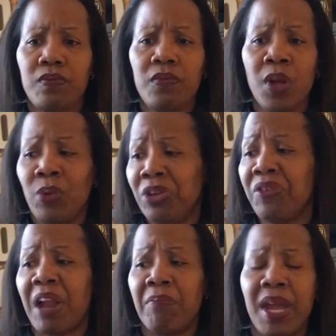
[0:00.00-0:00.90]
when you got
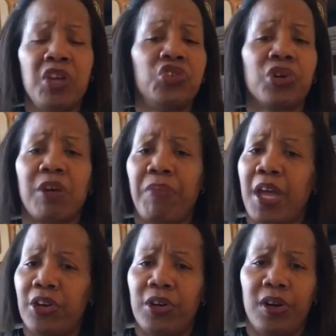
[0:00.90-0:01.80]
a major
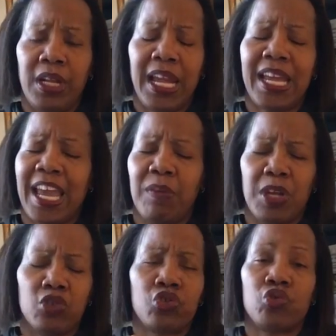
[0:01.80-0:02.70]
competitor and they came in
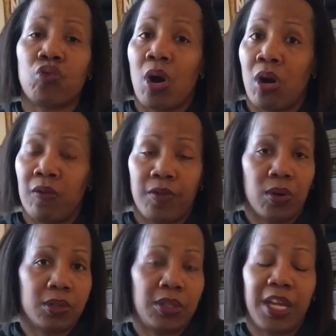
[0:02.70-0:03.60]
strong,
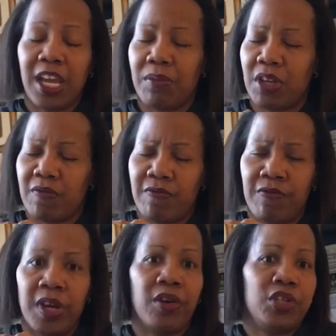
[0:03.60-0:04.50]
folks? They came in
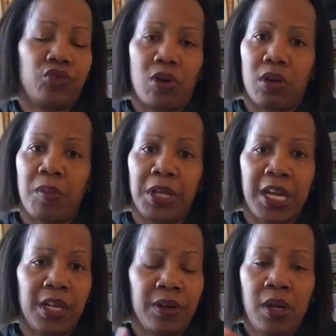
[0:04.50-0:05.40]
very strong. I mean, that,
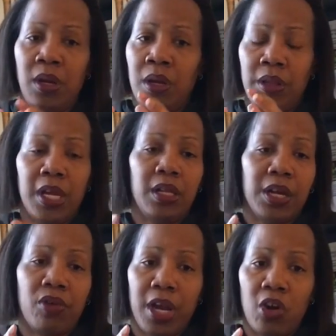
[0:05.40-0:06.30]
that, that
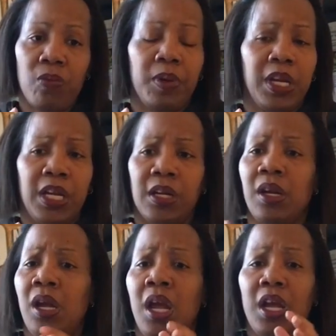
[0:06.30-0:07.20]
grand opening,
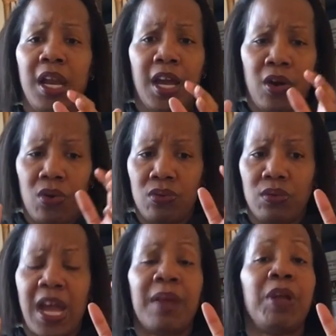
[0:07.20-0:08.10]
now
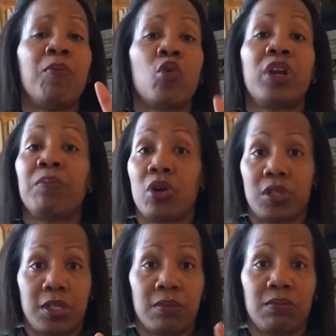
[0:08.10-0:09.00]
I'm a morning person.
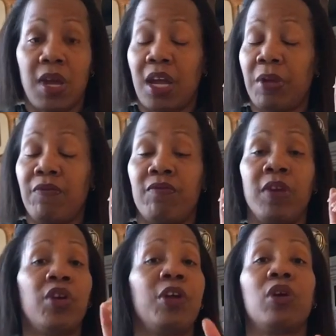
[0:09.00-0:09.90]
I'm a
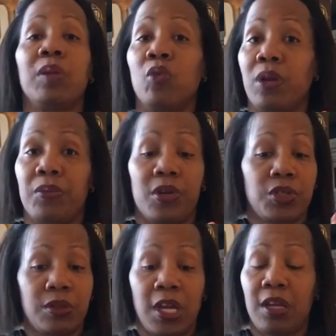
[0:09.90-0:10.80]
very early morning person
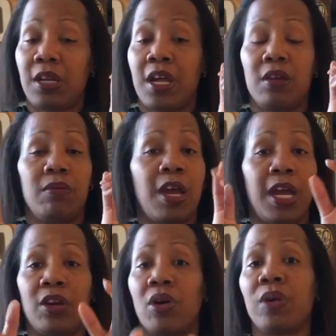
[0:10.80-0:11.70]
that, that I had
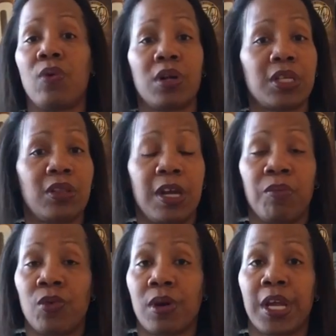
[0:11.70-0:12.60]
already worked out that
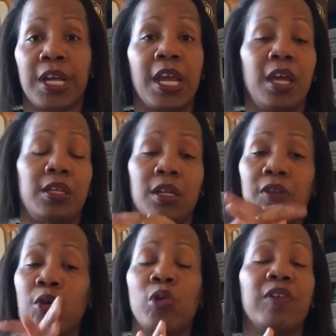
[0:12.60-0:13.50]
morning at the
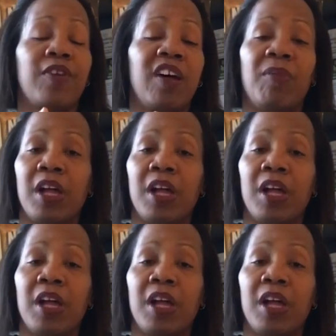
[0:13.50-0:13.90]
Livonia Five Mile